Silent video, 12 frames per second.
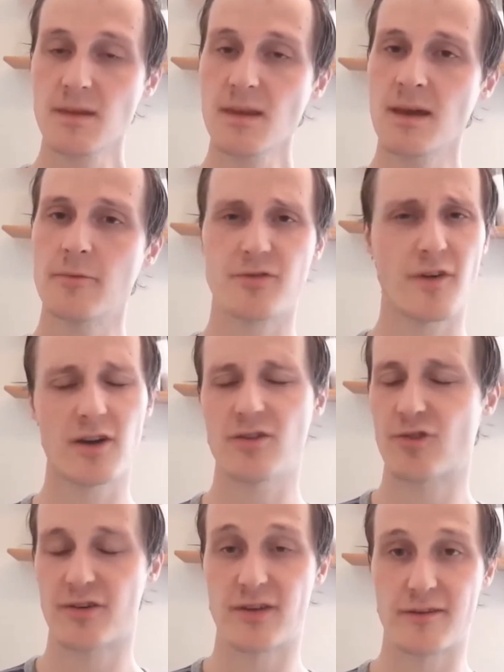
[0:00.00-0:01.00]
It was a very
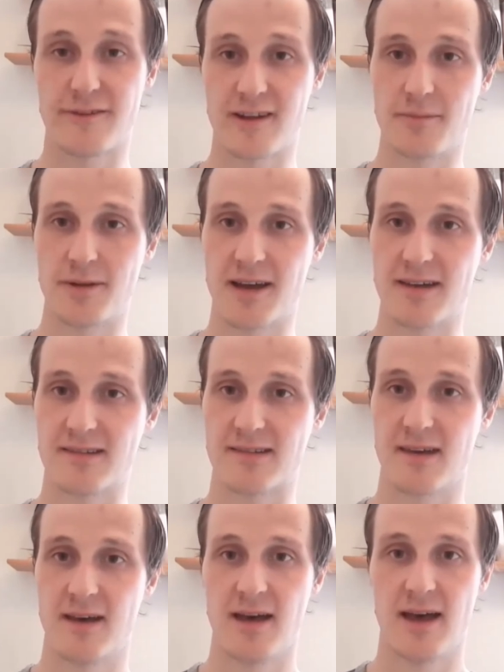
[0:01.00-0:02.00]
interesting, funny
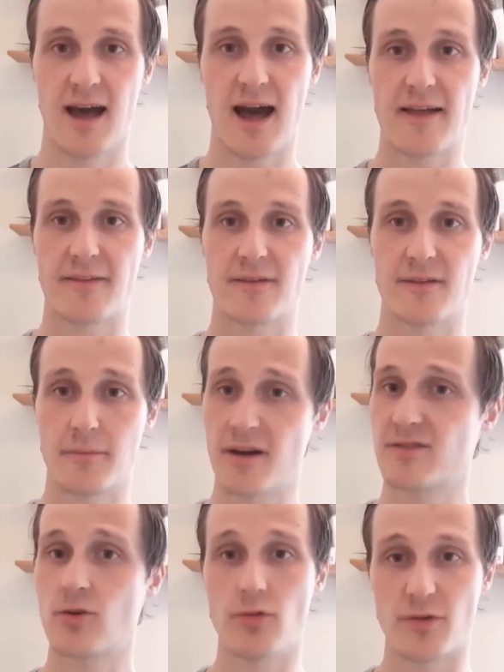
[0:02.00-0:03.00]
place, and my
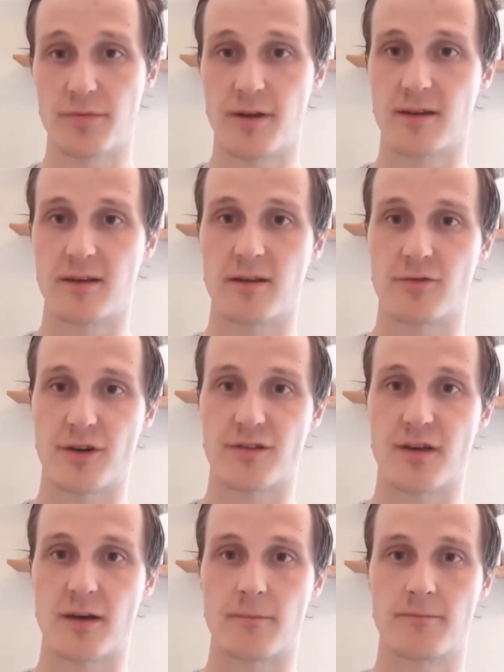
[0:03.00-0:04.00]
school was particularly
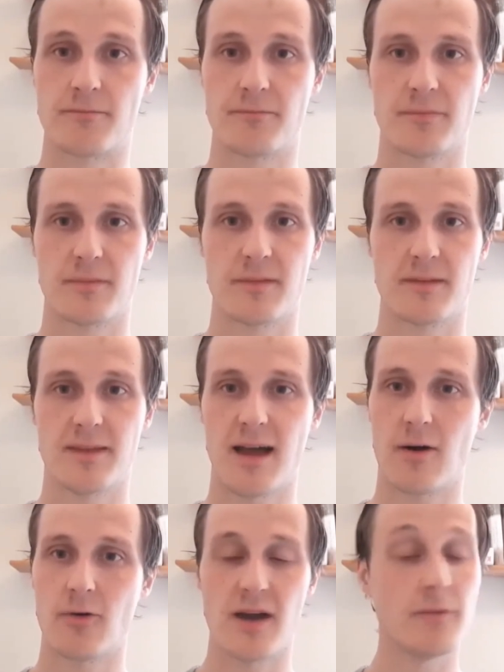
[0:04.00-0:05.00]
interesting.
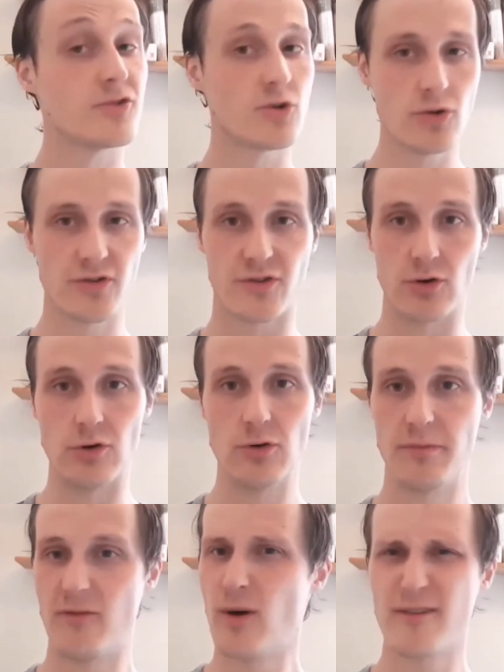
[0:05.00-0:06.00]
Now, it was a good school,
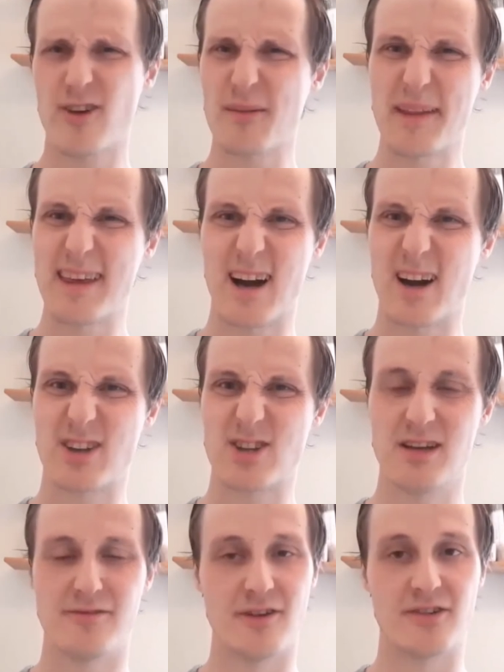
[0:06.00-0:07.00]
but there weren't very many high
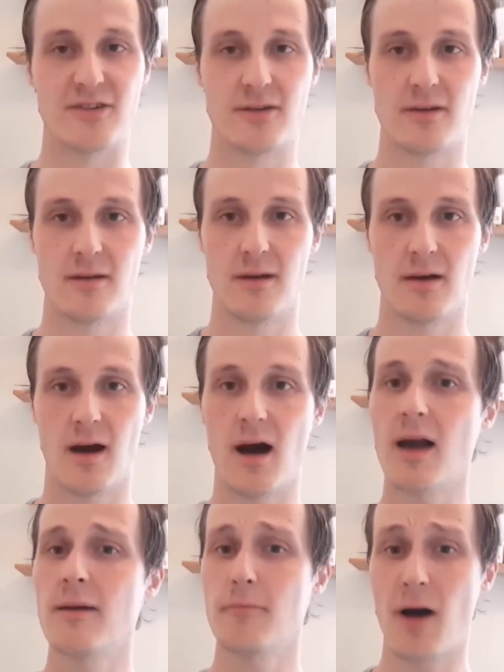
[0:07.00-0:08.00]
achievers.
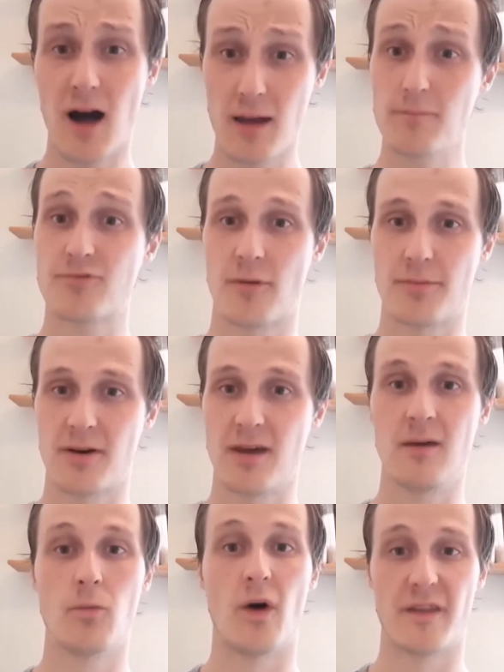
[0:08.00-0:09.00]
I'm
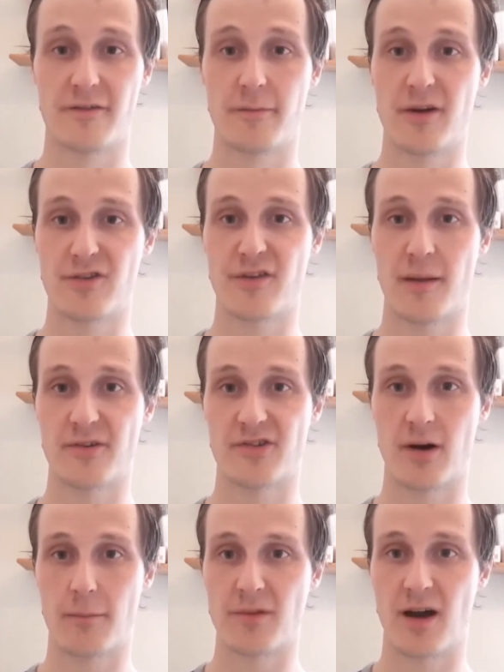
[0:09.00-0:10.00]
probably one of the most famous
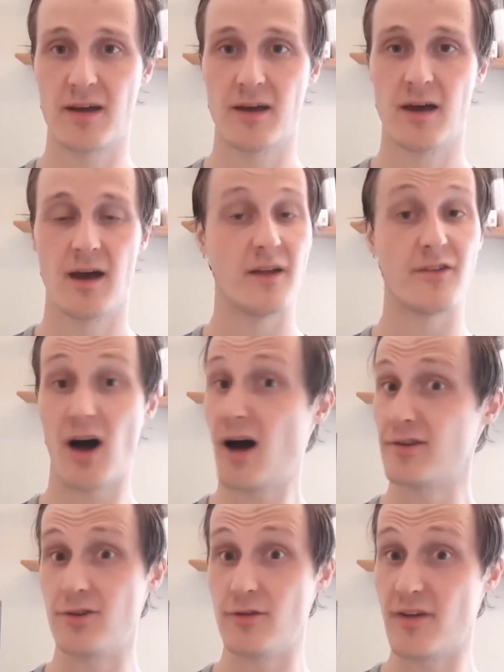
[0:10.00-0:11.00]
alumni, and
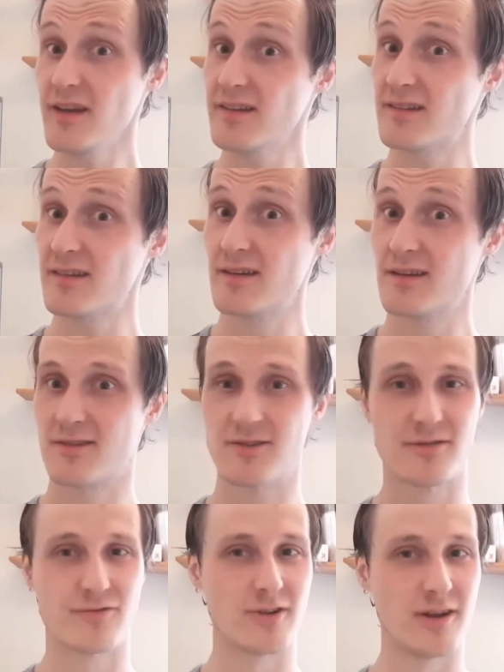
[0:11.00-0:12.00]
I do this,
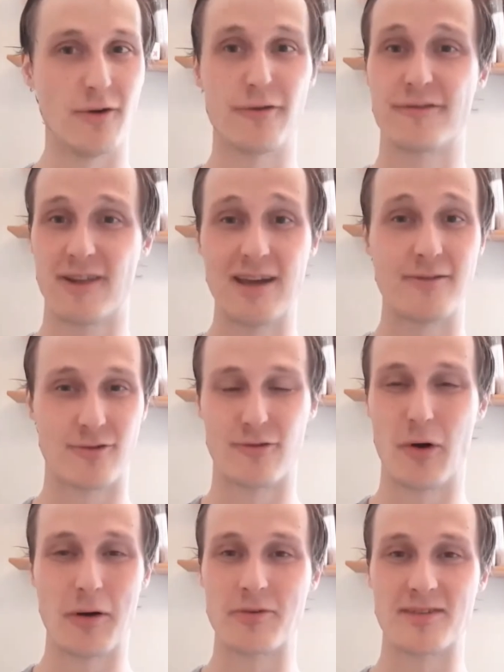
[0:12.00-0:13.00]
just for a little flavour of
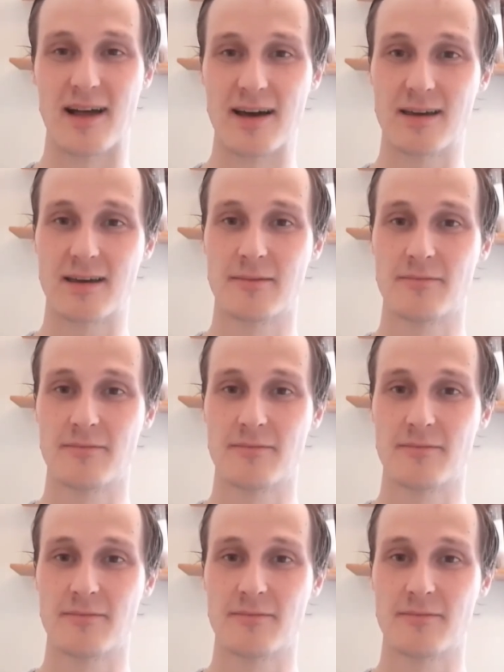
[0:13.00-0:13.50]
what it was like.